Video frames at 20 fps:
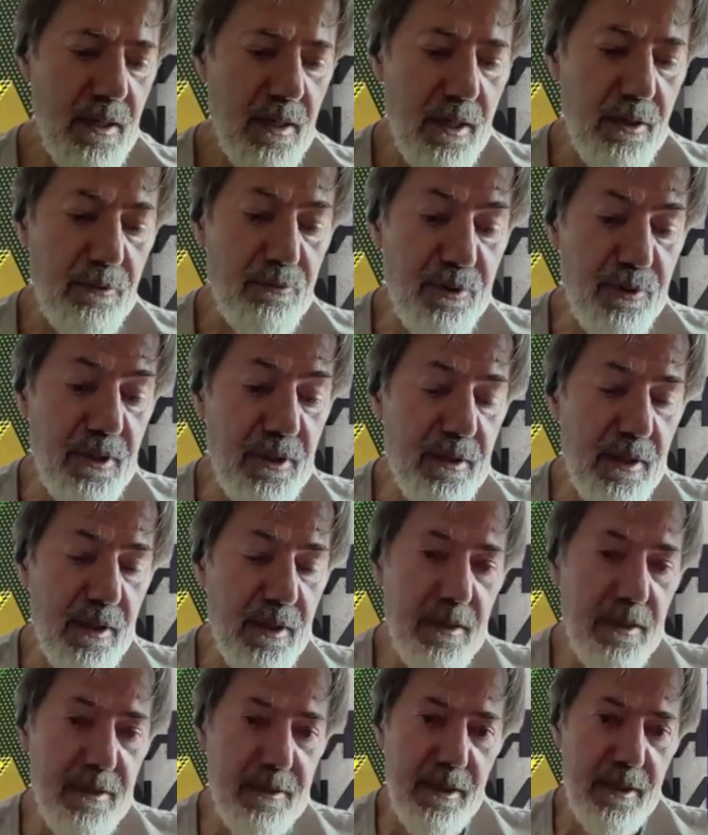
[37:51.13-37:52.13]
And we
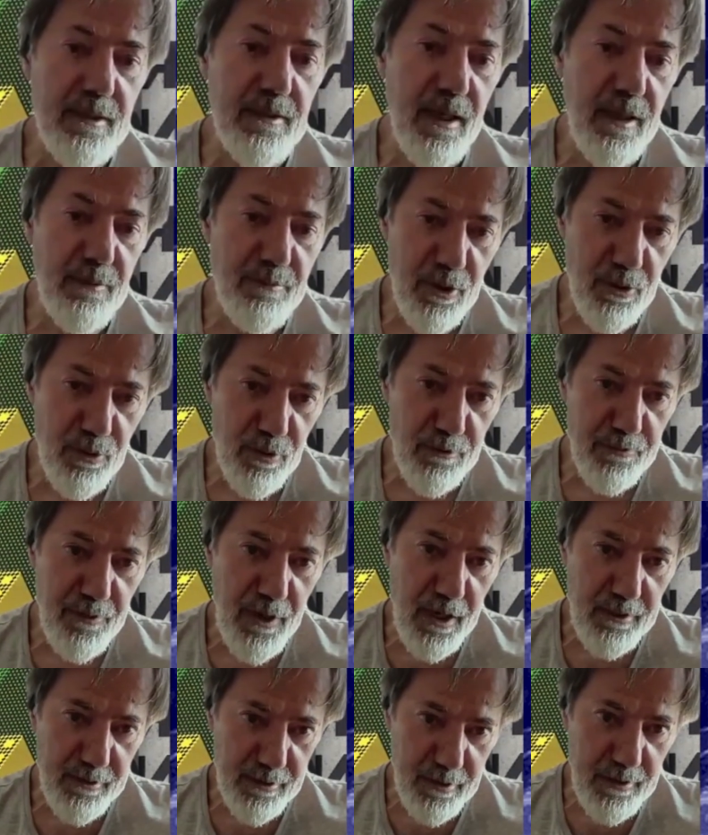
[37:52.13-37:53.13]
released a demo of
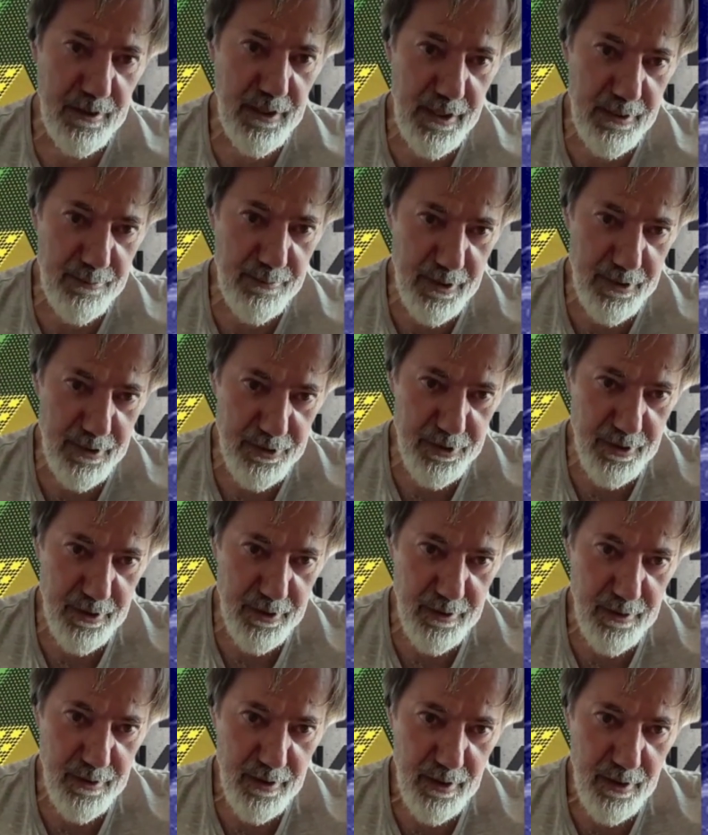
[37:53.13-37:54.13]
Acta Game
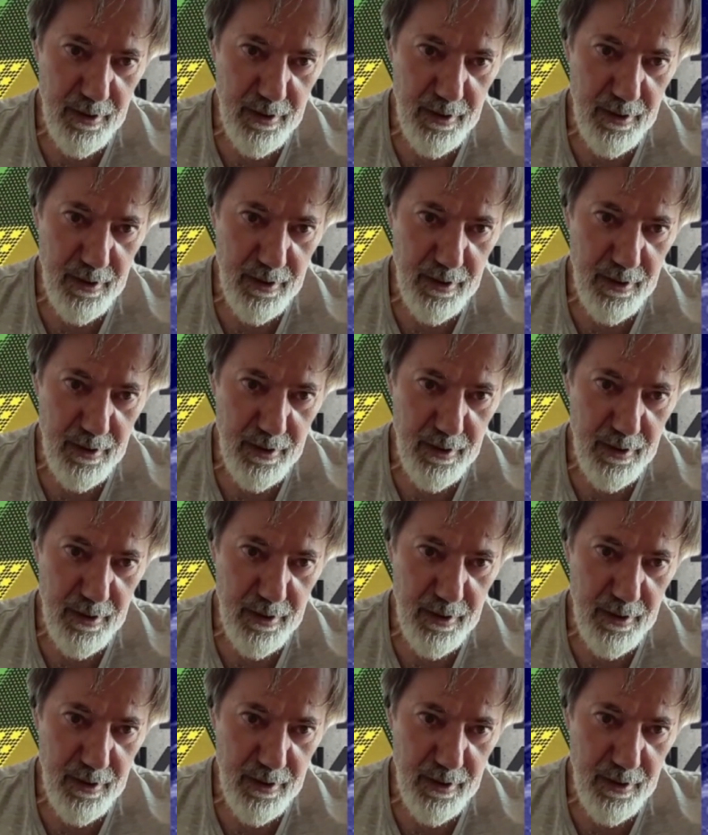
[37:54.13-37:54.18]
Engine